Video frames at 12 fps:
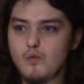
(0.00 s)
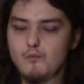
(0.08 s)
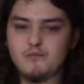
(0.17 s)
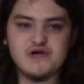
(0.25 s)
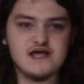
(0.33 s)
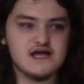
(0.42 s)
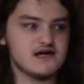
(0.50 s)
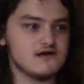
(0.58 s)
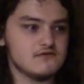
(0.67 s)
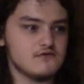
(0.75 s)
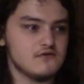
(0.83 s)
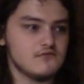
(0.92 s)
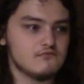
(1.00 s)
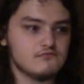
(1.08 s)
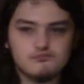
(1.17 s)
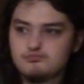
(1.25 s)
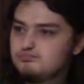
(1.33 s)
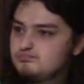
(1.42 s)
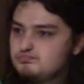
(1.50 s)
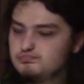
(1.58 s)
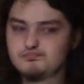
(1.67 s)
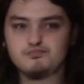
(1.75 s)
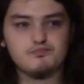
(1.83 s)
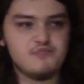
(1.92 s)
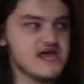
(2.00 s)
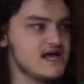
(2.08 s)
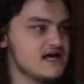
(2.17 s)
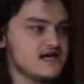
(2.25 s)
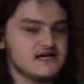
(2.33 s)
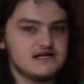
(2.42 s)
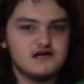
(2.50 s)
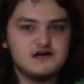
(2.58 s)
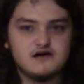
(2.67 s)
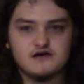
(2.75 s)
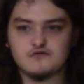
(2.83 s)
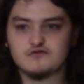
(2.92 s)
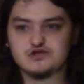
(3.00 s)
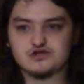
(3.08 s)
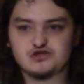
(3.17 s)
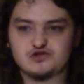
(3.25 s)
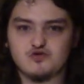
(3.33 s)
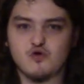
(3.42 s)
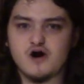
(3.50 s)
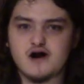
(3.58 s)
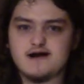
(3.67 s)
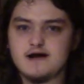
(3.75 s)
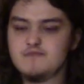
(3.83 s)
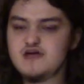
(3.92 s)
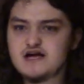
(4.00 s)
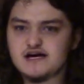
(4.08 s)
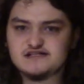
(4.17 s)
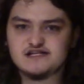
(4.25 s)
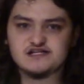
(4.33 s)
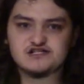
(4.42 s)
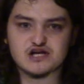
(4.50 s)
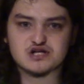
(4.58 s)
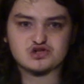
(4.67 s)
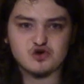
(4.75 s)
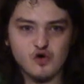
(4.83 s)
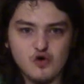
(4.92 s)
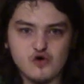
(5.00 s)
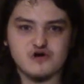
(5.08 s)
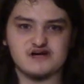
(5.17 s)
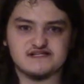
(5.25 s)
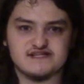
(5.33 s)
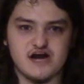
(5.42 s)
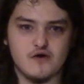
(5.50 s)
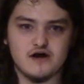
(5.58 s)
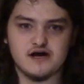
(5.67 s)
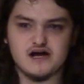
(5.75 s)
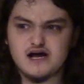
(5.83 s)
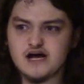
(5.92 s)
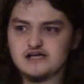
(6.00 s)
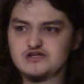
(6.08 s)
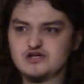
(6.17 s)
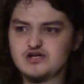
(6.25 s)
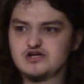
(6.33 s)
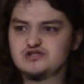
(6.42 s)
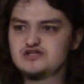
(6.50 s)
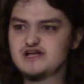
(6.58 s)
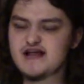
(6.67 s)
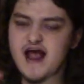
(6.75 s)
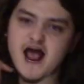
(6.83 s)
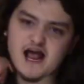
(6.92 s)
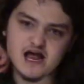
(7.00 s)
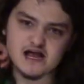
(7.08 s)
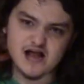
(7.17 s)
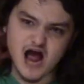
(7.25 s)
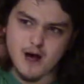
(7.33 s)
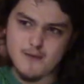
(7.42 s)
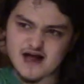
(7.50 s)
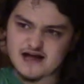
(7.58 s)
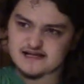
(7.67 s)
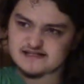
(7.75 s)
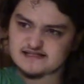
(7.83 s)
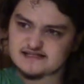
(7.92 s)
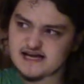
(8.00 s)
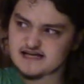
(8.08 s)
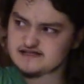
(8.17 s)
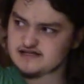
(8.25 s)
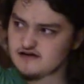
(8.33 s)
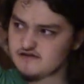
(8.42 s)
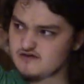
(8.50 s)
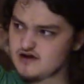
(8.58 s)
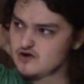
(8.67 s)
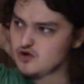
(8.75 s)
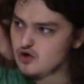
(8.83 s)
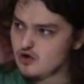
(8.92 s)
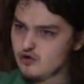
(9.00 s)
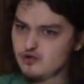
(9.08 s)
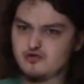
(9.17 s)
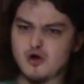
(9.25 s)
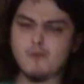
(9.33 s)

being destroyed because it's a tourist area, so there's an economic incentive. The